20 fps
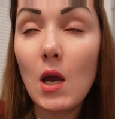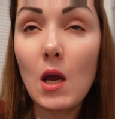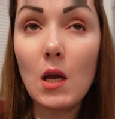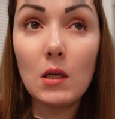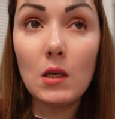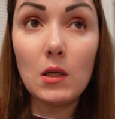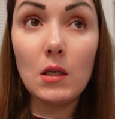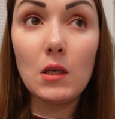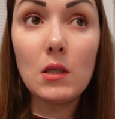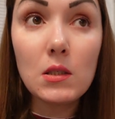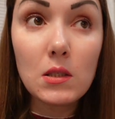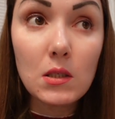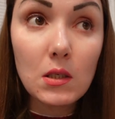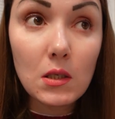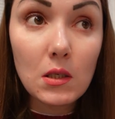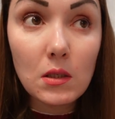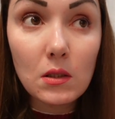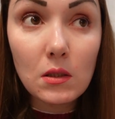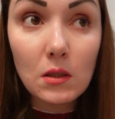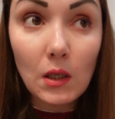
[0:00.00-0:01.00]
And is
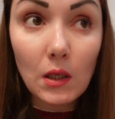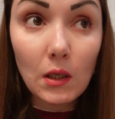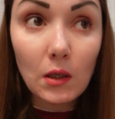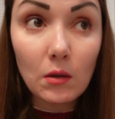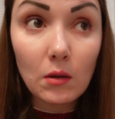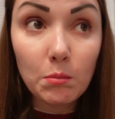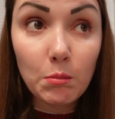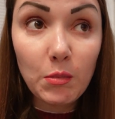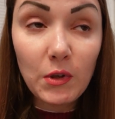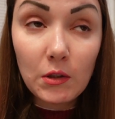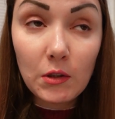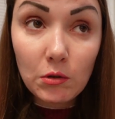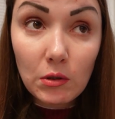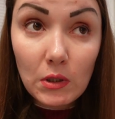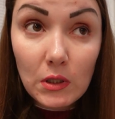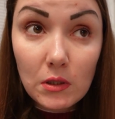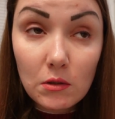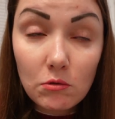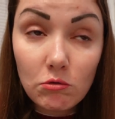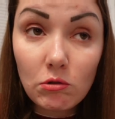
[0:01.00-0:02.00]
it like
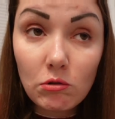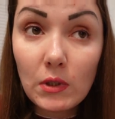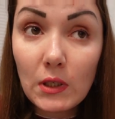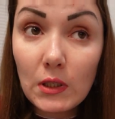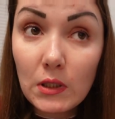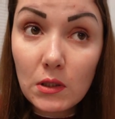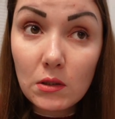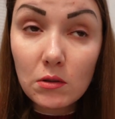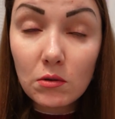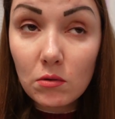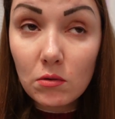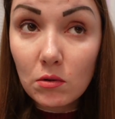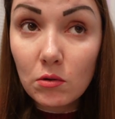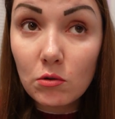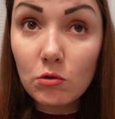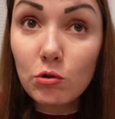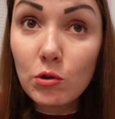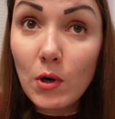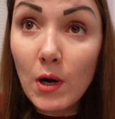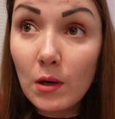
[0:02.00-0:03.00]
period related
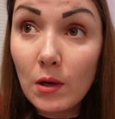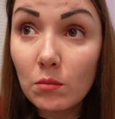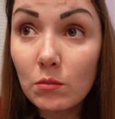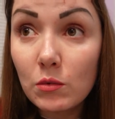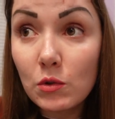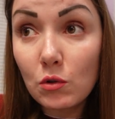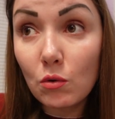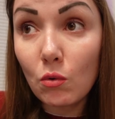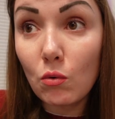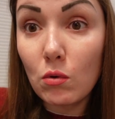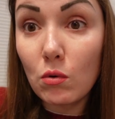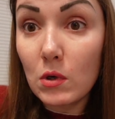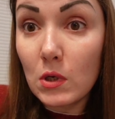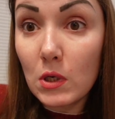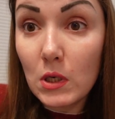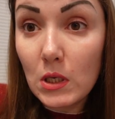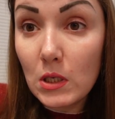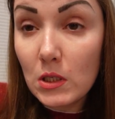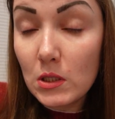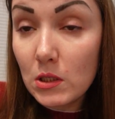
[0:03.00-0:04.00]
cramps
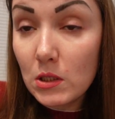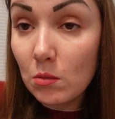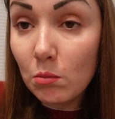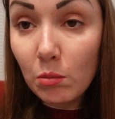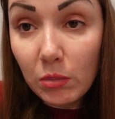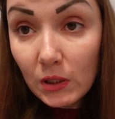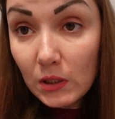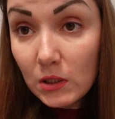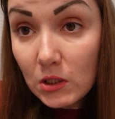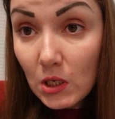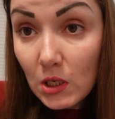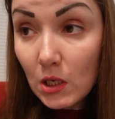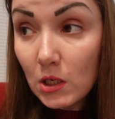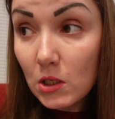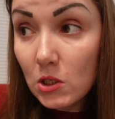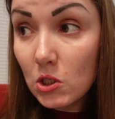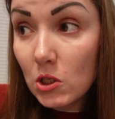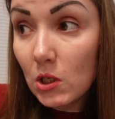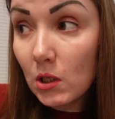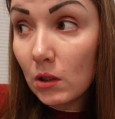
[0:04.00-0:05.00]
or it's
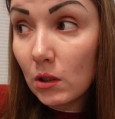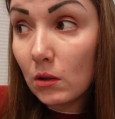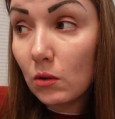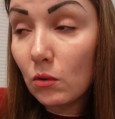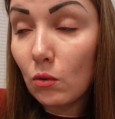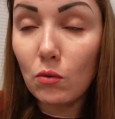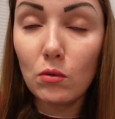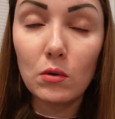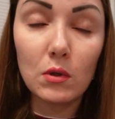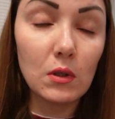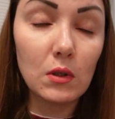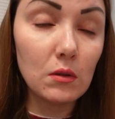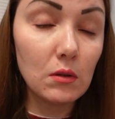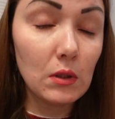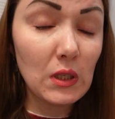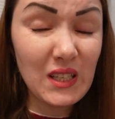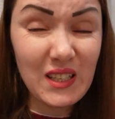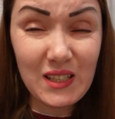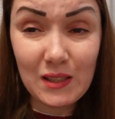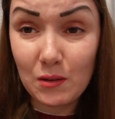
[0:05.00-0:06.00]
implantation or
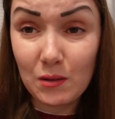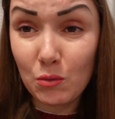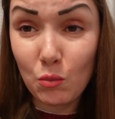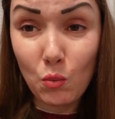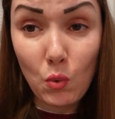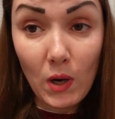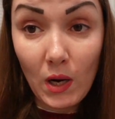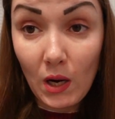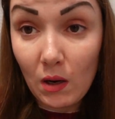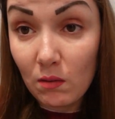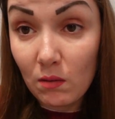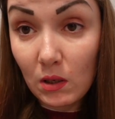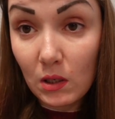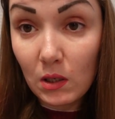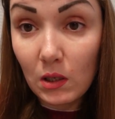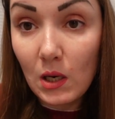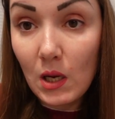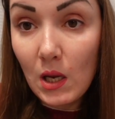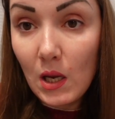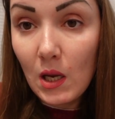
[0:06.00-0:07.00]
like whatever?
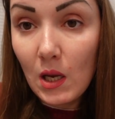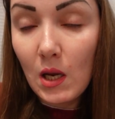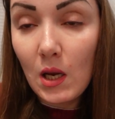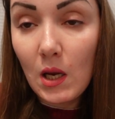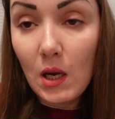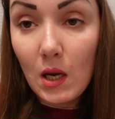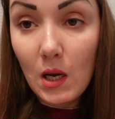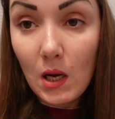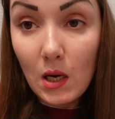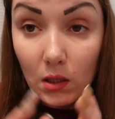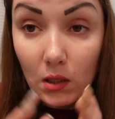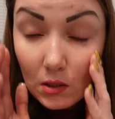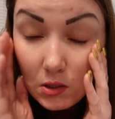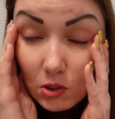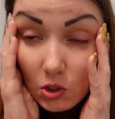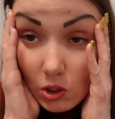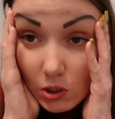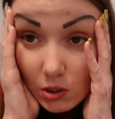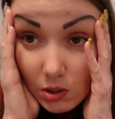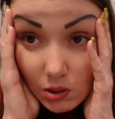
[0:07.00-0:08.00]

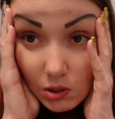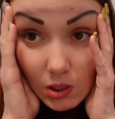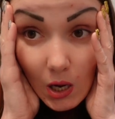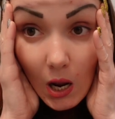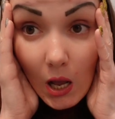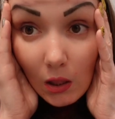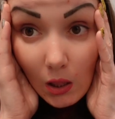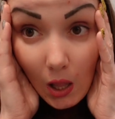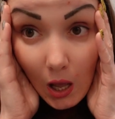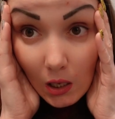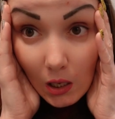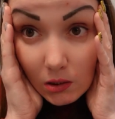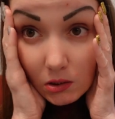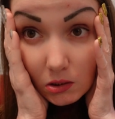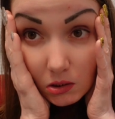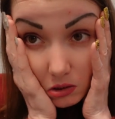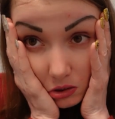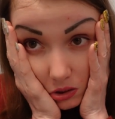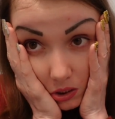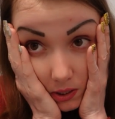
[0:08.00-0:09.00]
it's just a lot
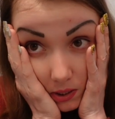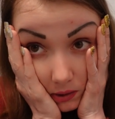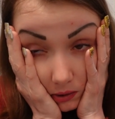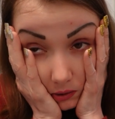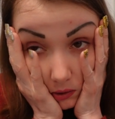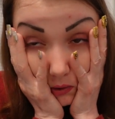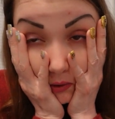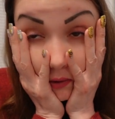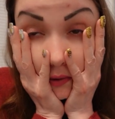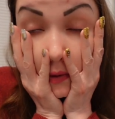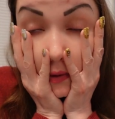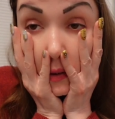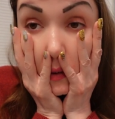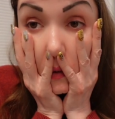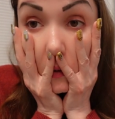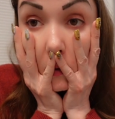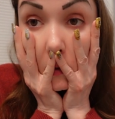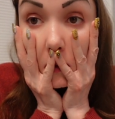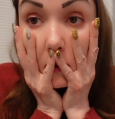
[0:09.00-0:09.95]
and